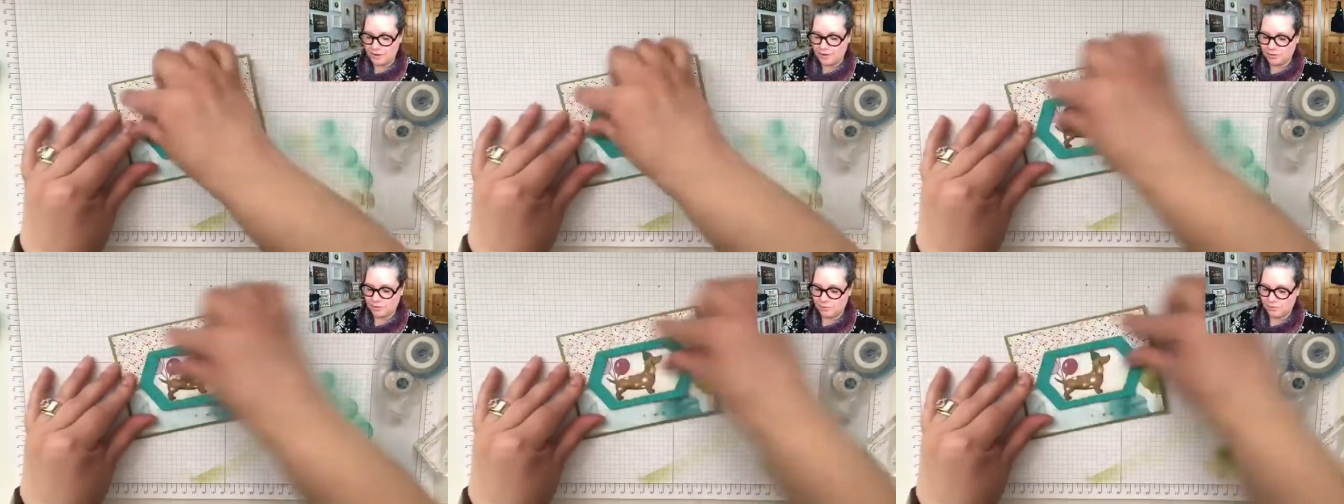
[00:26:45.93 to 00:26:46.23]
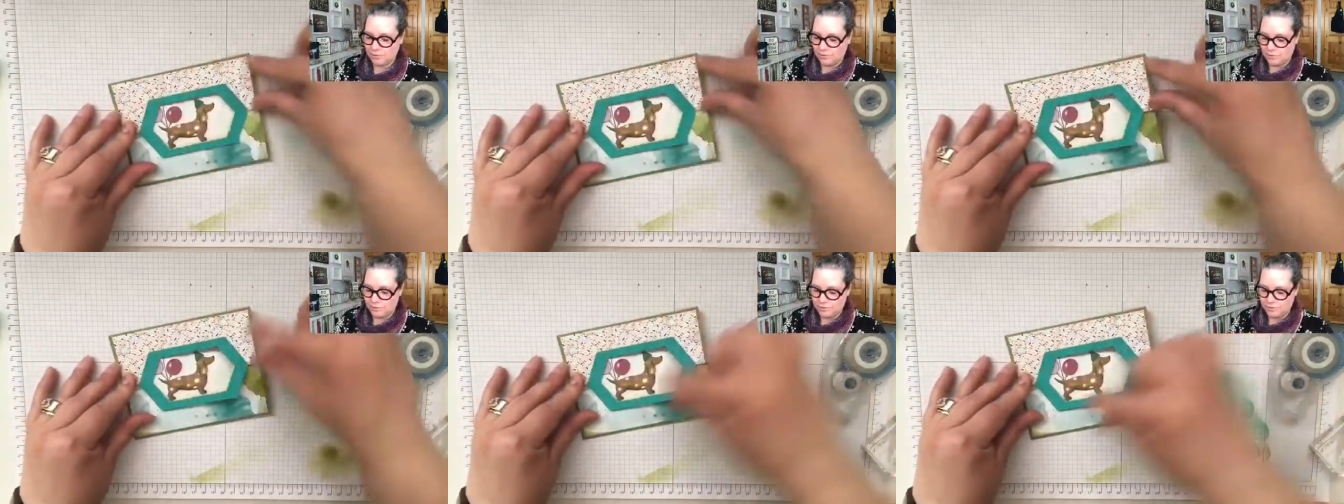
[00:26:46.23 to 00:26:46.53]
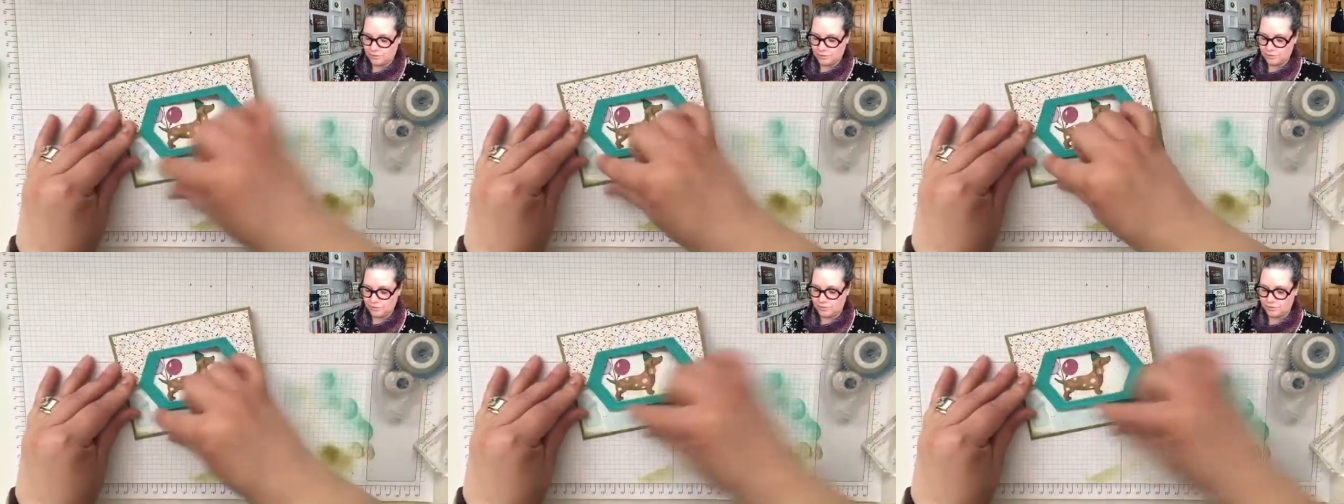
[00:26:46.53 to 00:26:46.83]
glued
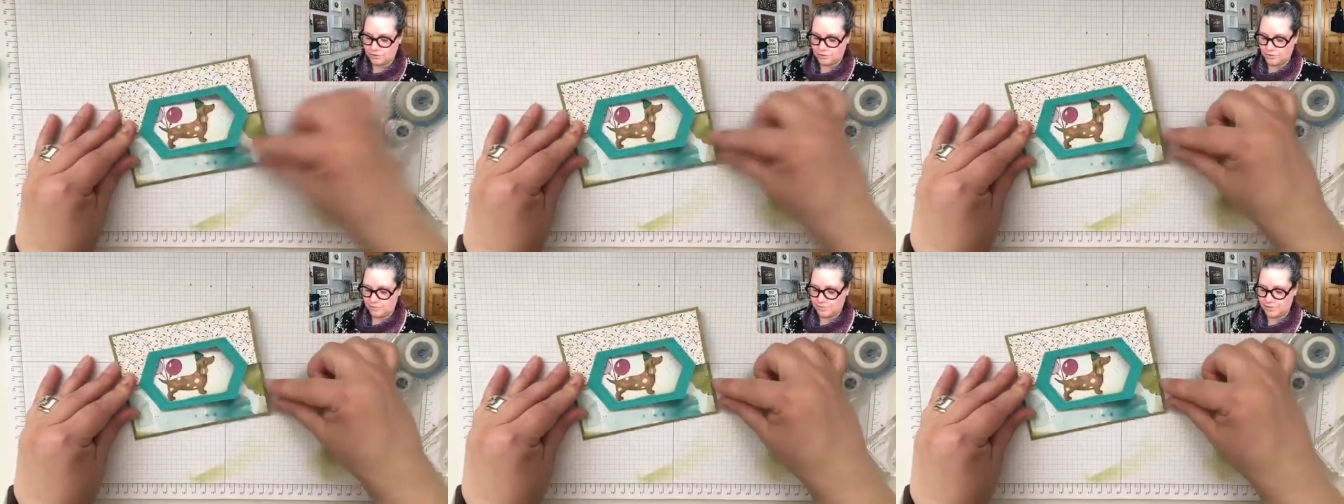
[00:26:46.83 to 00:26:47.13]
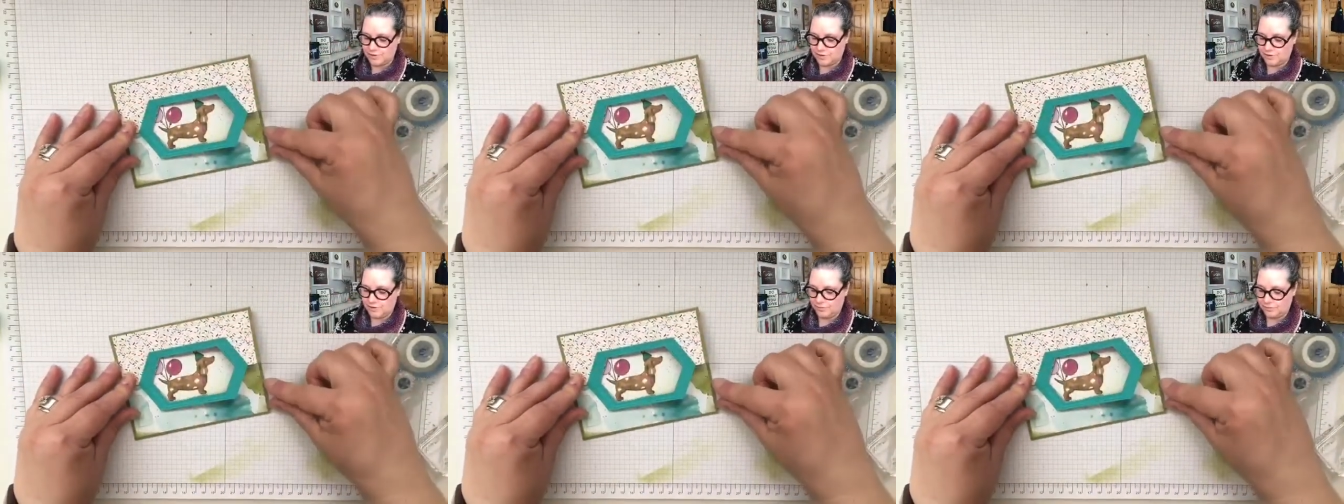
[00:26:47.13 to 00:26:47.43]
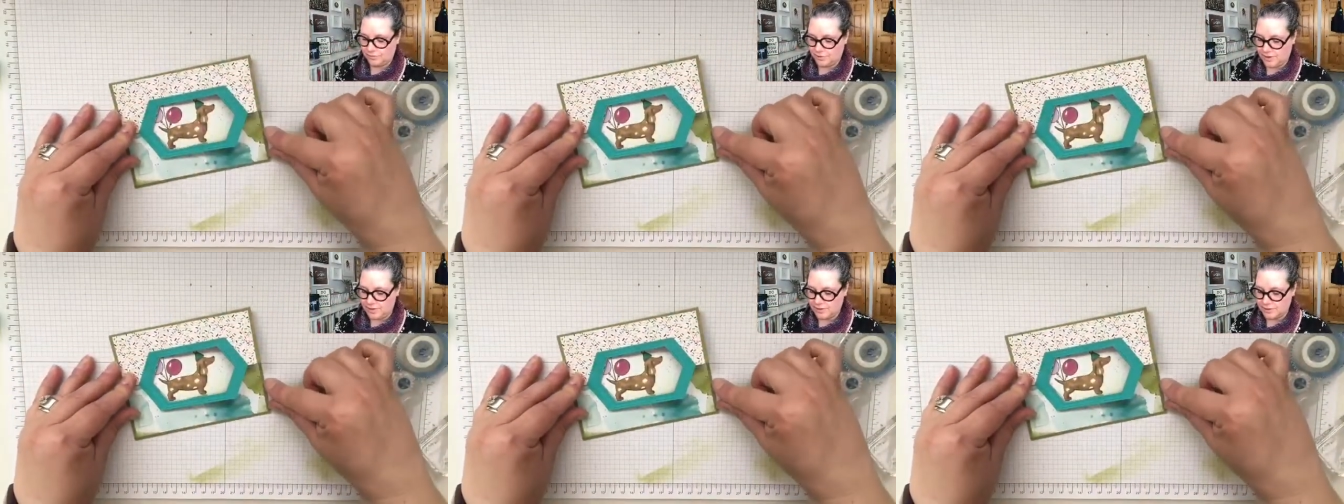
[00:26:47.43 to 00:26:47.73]
those two strips on the
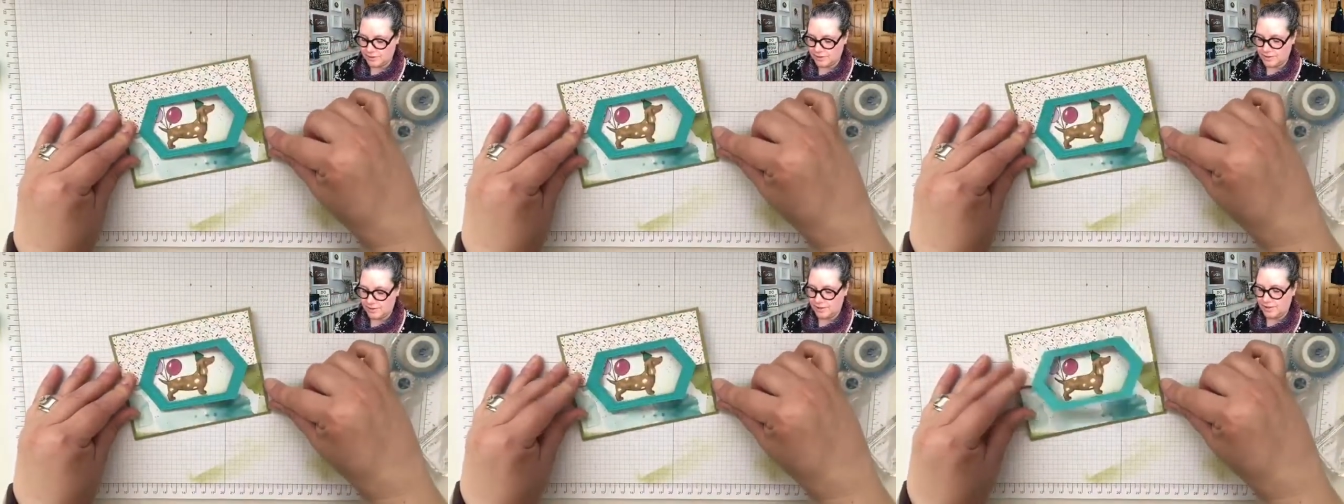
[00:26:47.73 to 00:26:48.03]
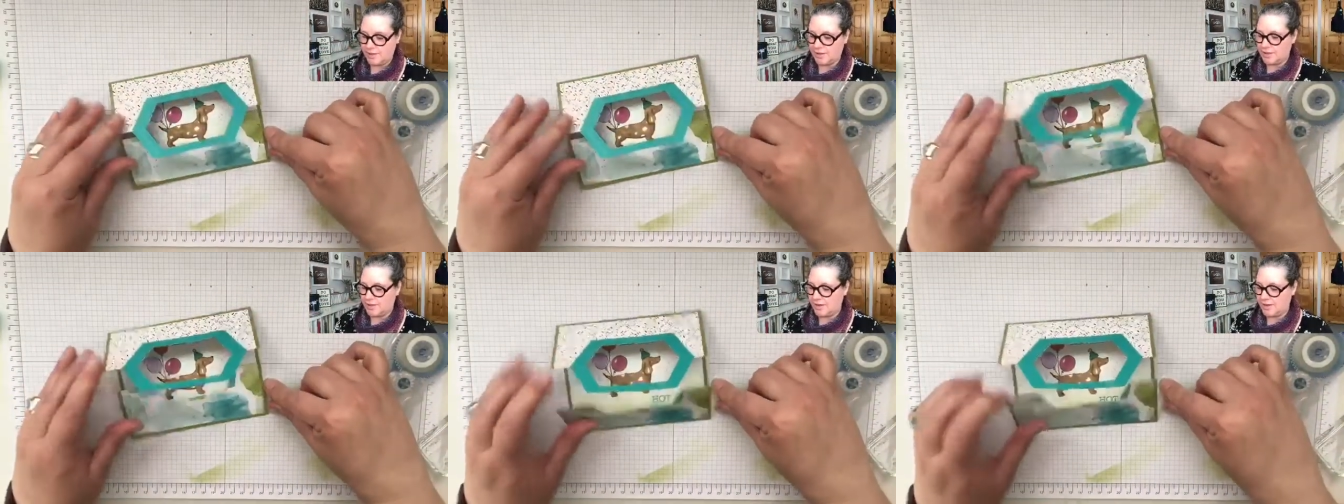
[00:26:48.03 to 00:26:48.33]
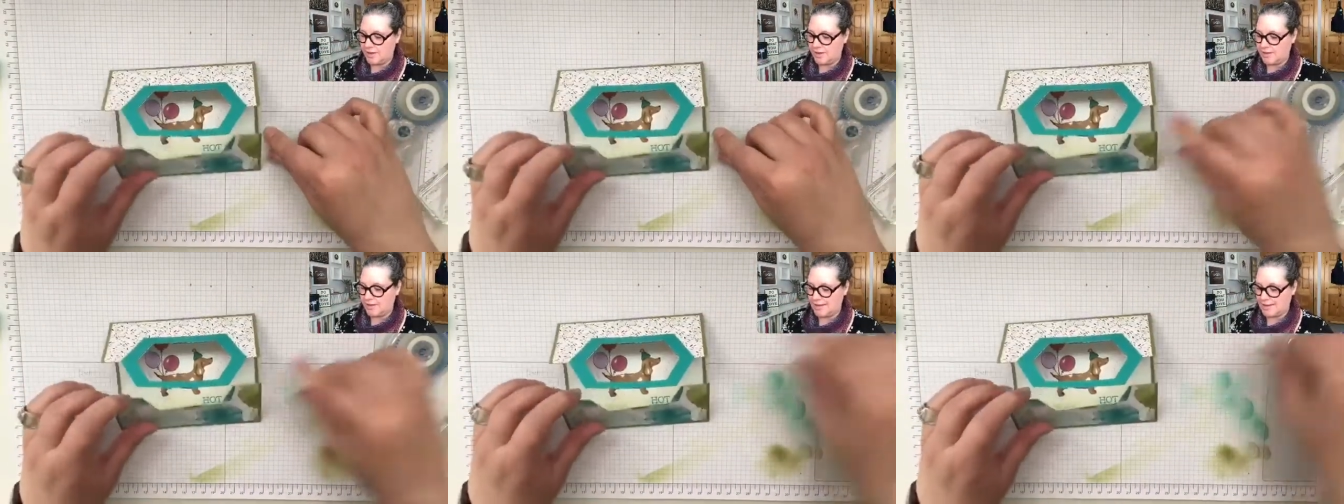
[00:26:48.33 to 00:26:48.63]
front,
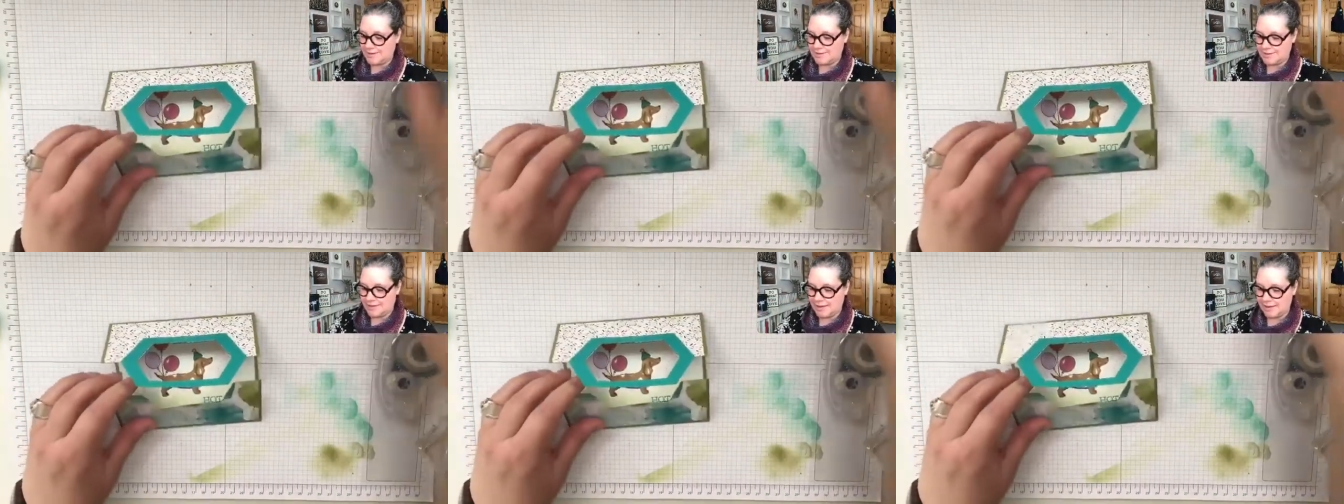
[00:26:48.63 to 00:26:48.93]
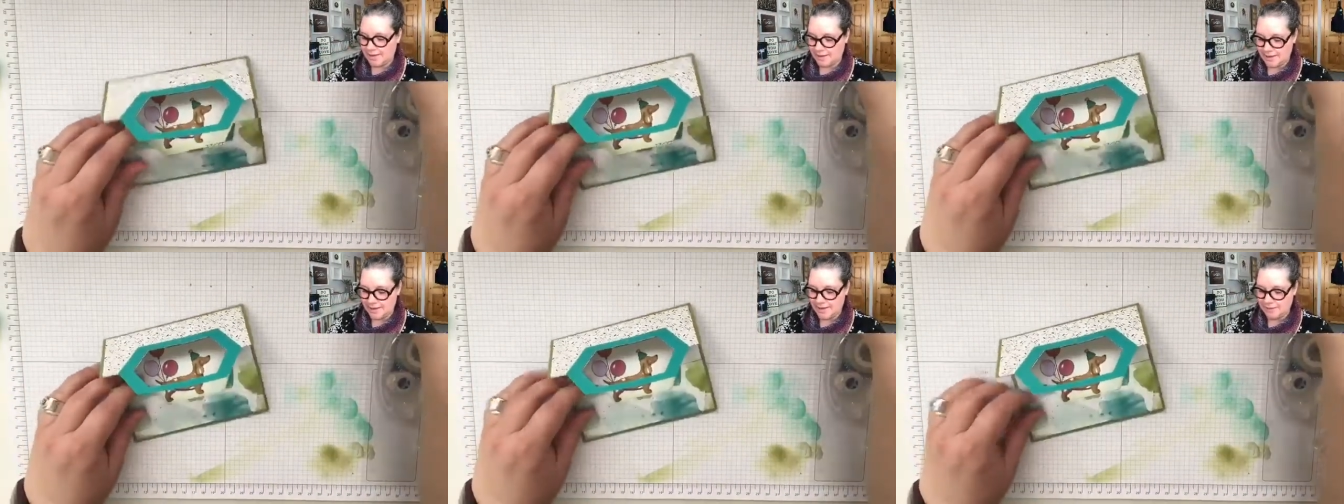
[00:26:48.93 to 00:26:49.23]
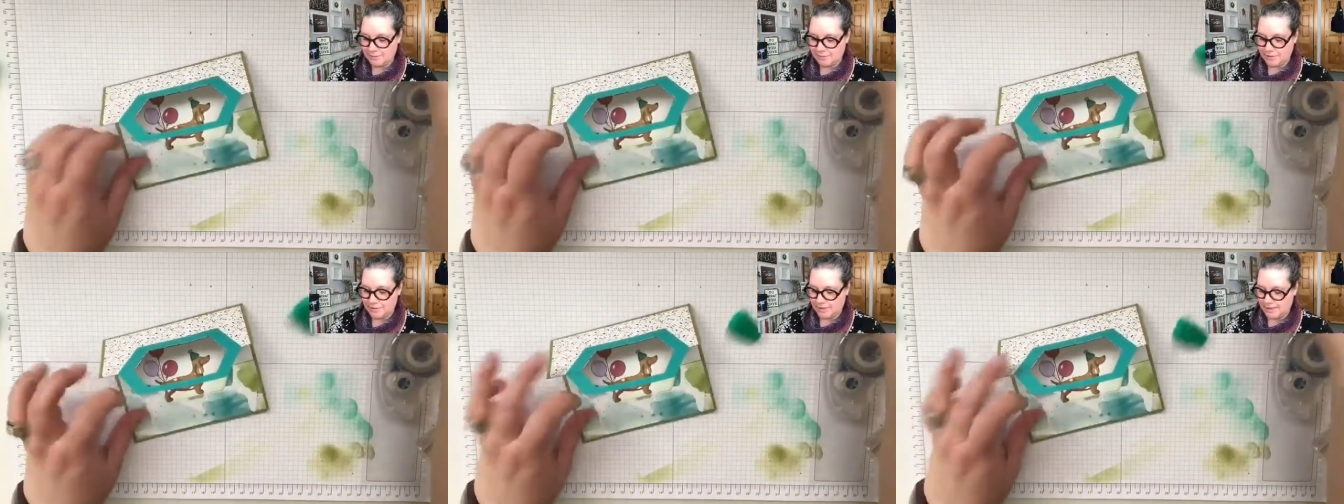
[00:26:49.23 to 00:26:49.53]
getting that die
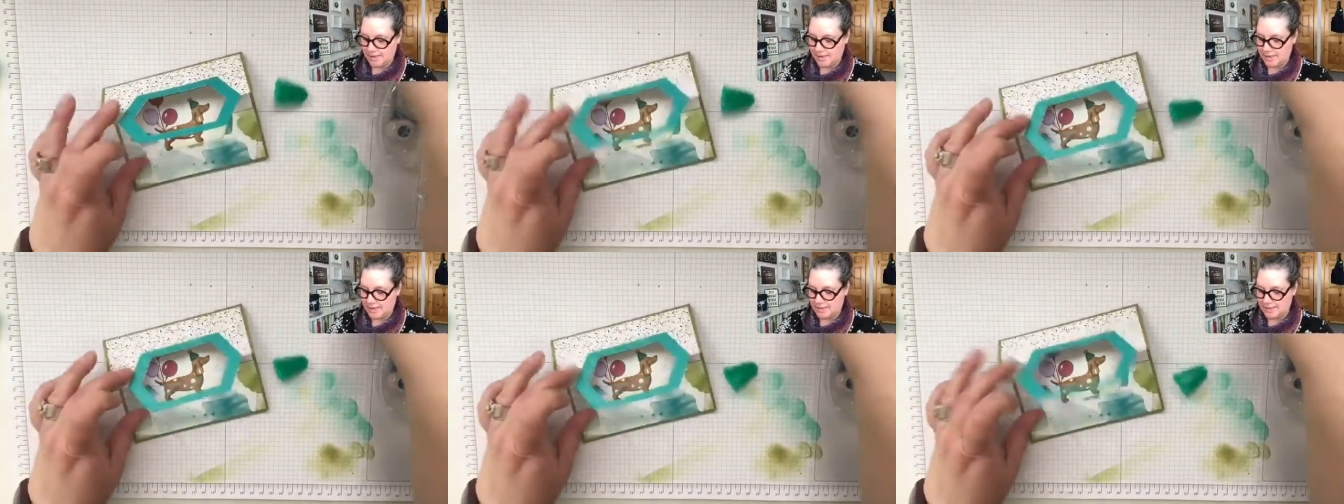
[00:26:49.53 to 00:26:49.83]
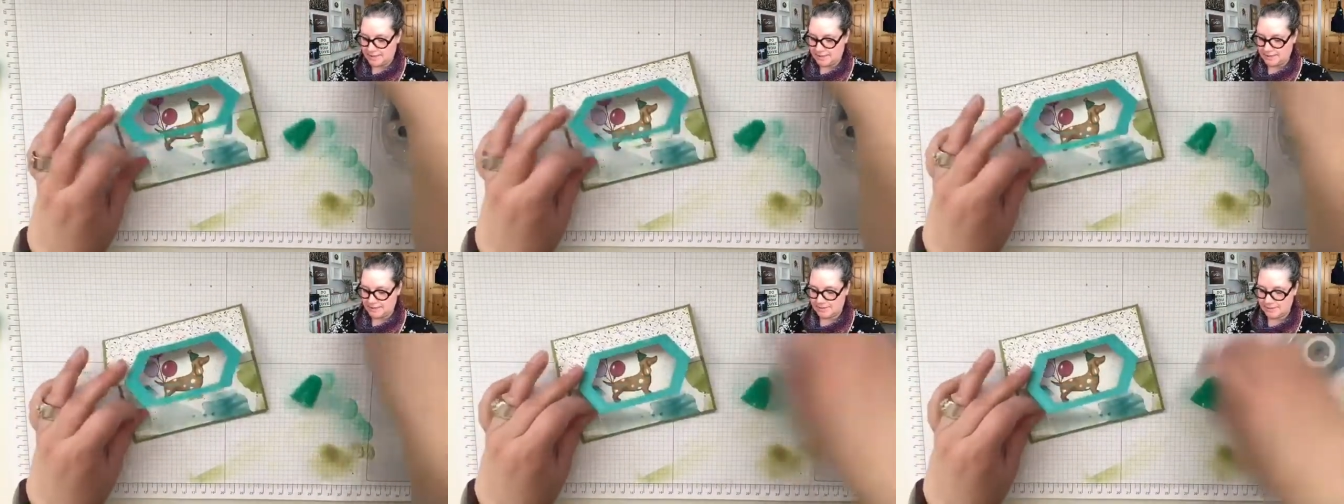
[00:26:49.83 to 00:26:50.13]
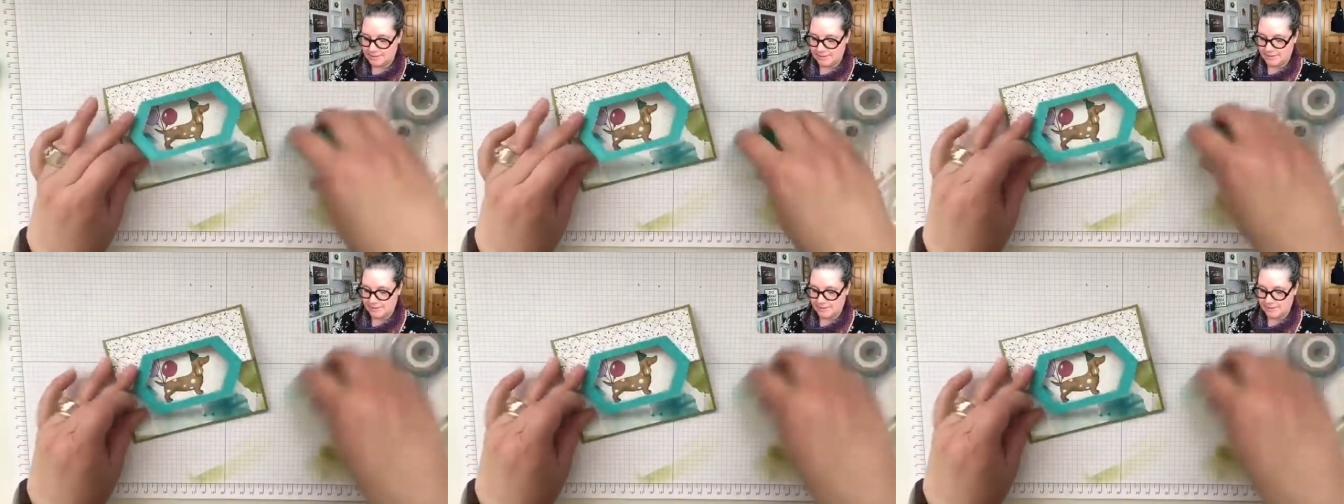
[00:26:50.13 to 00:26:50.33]
in place